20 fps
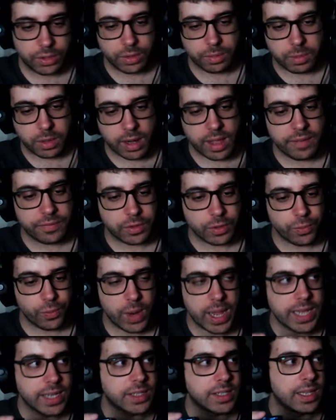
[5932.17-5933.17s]
So I'm gonna have to
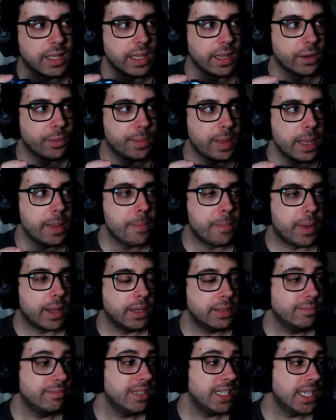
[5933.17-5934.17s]
wait a little bit.
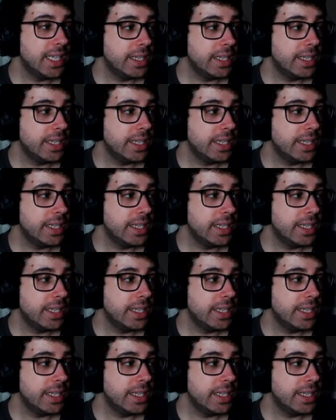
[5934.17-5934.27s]
But